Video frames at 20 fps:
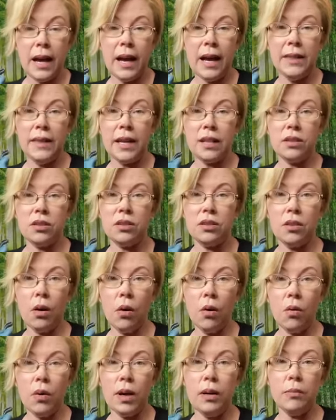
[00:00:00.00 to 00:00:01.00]
And that's
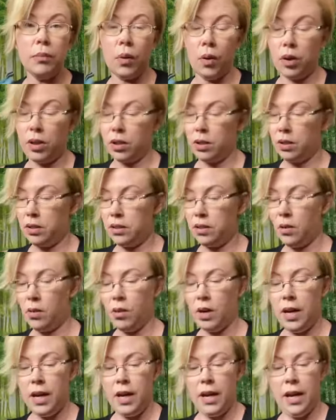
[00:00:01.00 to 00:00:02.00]
so important.
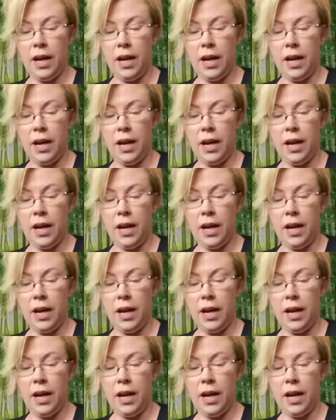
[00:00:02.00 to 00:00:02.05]
So